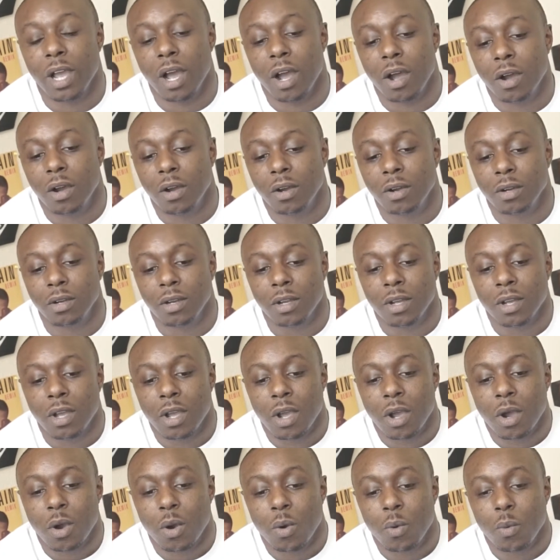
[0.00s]
We all
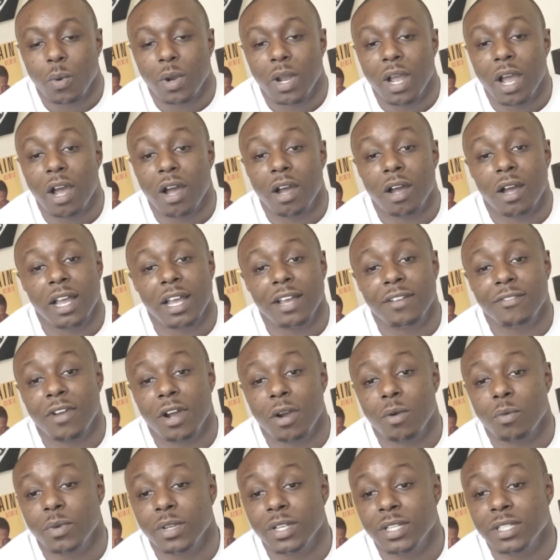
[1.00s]
have
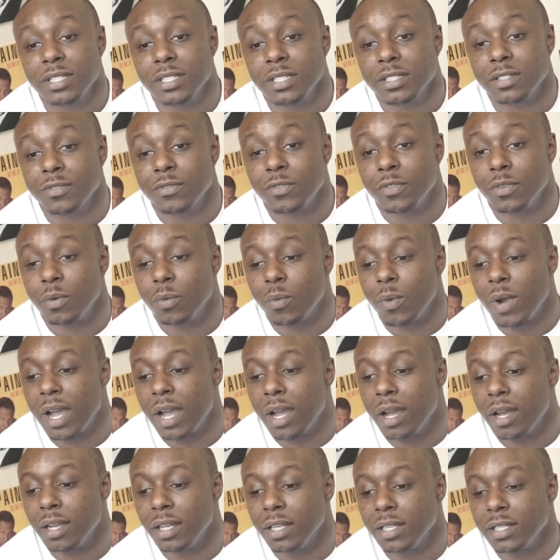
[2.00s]
our reasons for
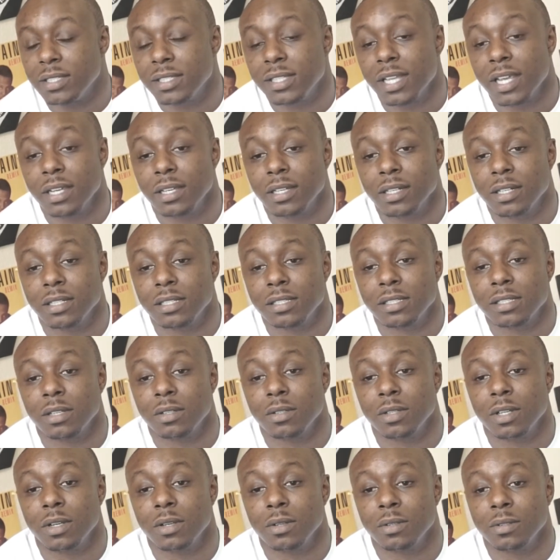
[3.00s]
why it's taking us
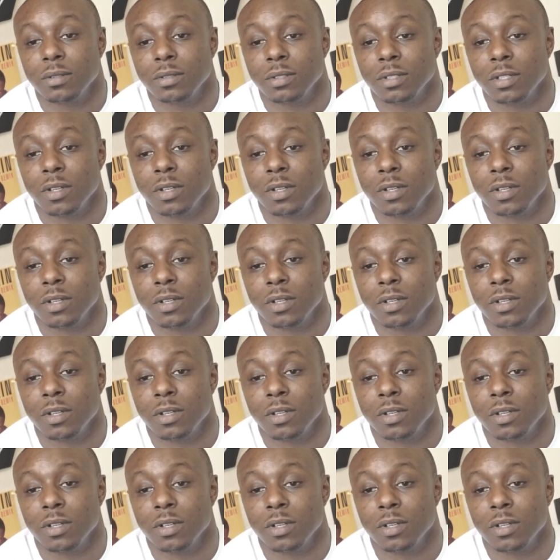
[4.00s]
so long.